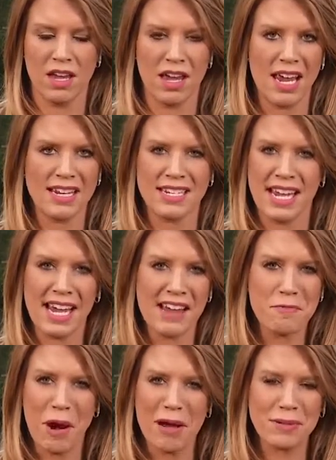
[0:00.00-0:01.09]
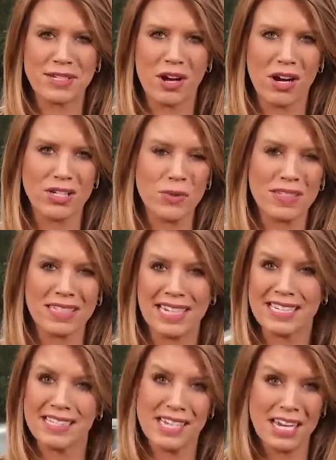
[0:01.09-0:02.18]
And today I've probably talked to at
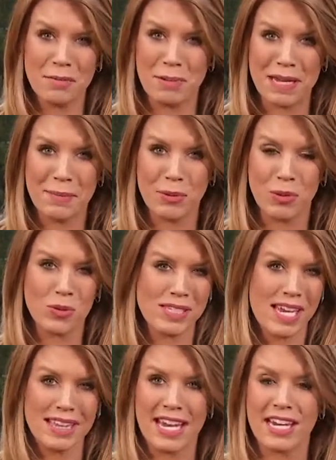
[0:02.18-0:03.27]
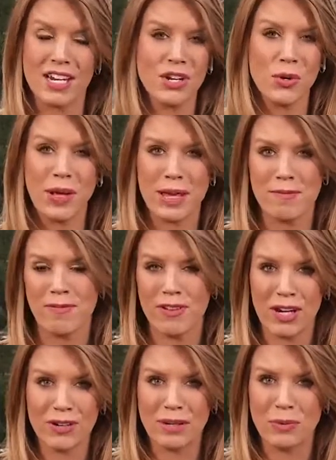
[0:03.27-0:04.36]
least 10 people who said they knew him
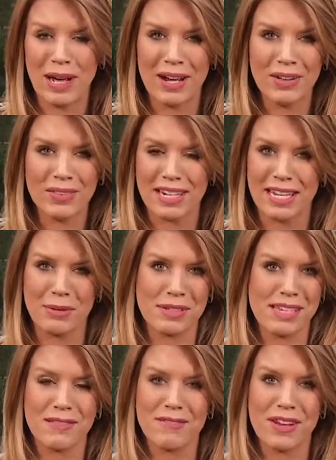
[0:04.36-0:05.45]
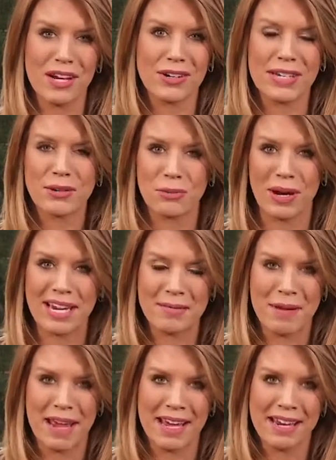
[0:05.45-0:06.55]
very well, that he was a very great
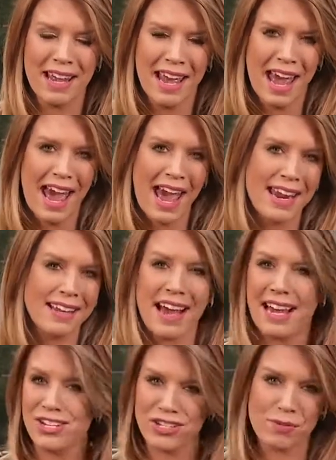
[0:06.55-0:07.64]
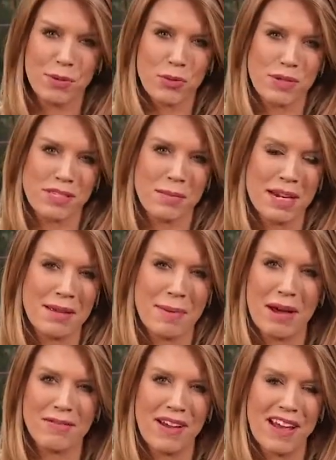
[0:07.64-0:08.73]
man. And I just spoke with somebody
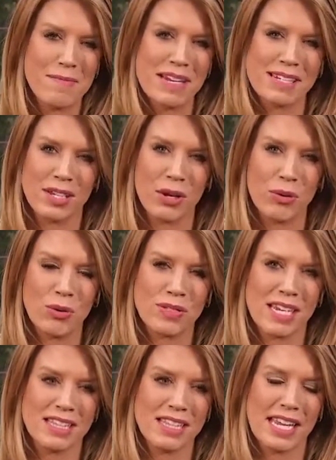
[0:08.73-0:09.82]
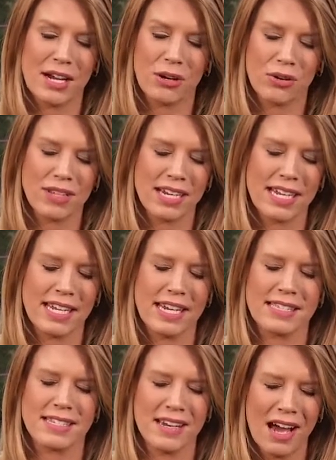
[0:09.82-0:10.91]
about five minutes ago who said that they heard that he
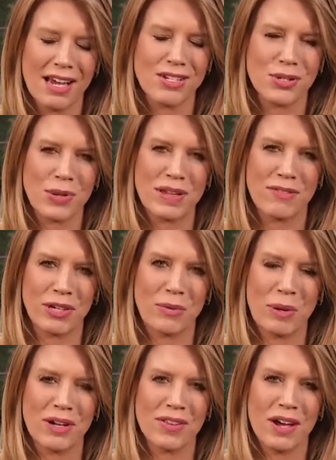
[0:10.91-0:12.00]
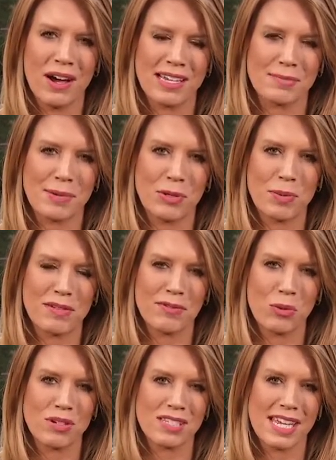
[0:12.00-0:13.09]
is not doing very well in the hospital, but of
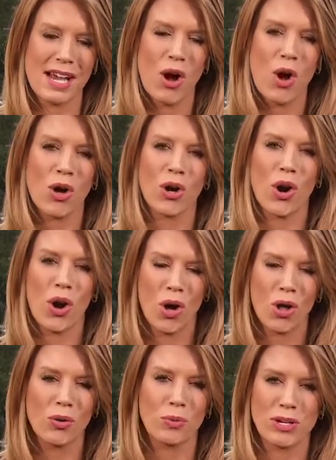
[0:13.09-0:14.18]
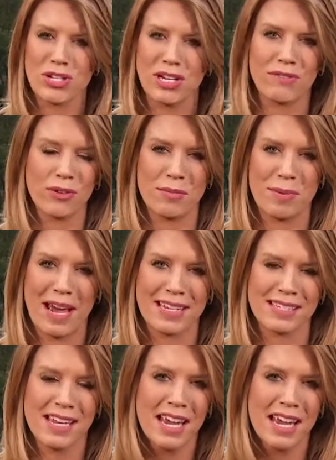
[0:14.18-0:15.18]
course they are all wishing for the best.